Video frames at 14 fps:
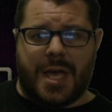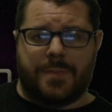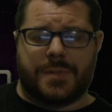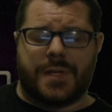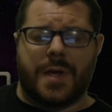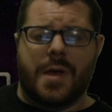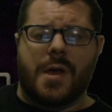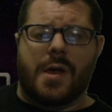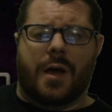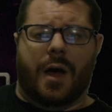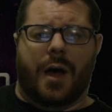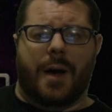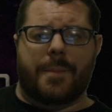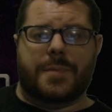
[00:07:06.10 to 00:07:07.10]
Games.
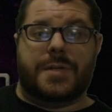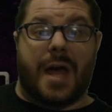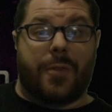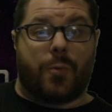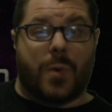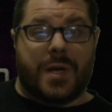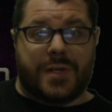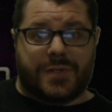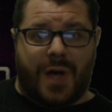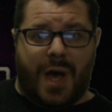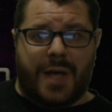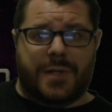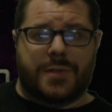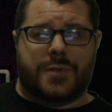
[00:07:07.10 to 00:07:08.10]
Death Ray
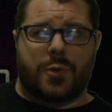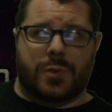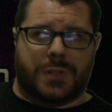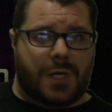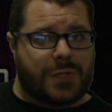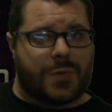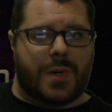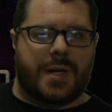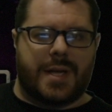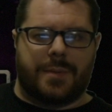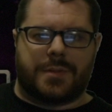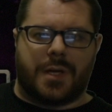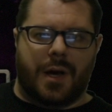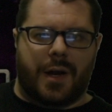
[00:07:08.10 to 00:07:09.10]
Designs, who was also at
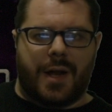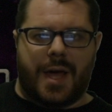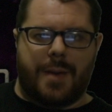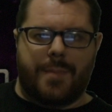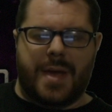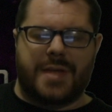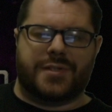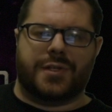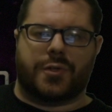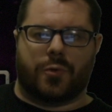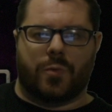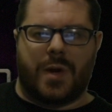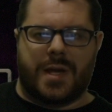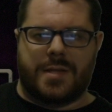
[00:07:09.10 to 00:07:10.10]
Adepticon and had amazing
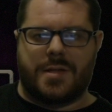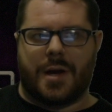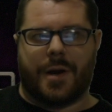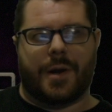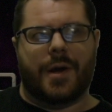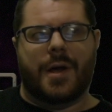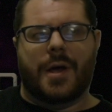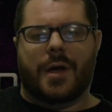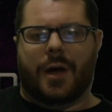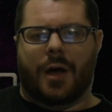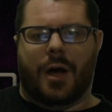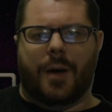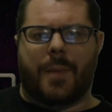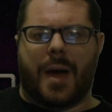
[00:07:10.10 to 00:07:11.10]
terrain there.
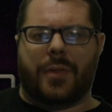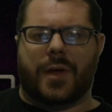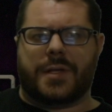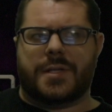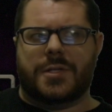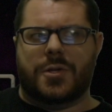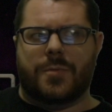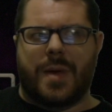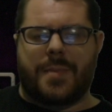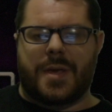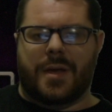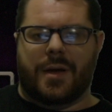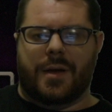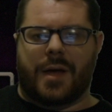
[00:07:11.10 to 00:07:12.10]
I'd like to do
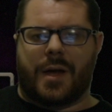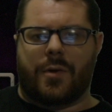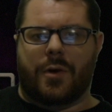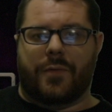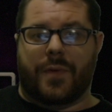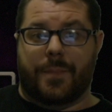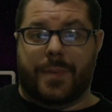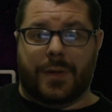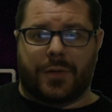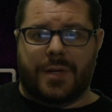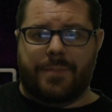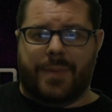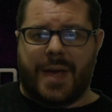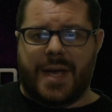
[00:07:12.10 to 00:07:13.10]
maybe I don't know if a
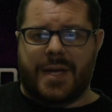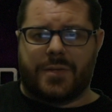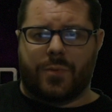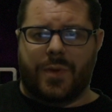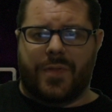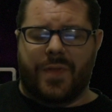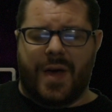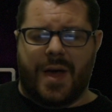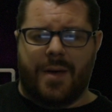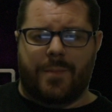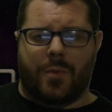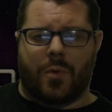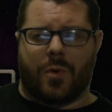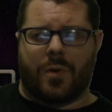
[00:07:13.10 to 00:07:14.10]
build and paint with
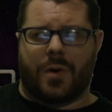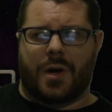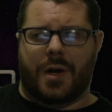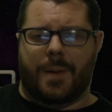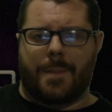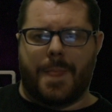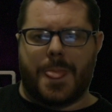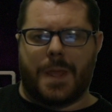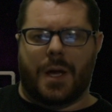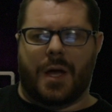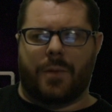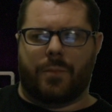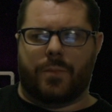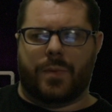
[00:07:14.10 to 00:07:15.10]
them or
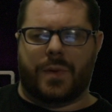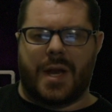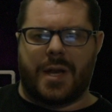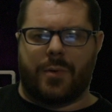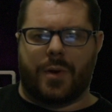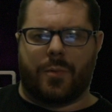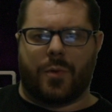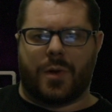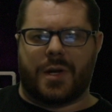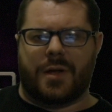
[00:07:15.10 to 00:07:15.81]
but anyway,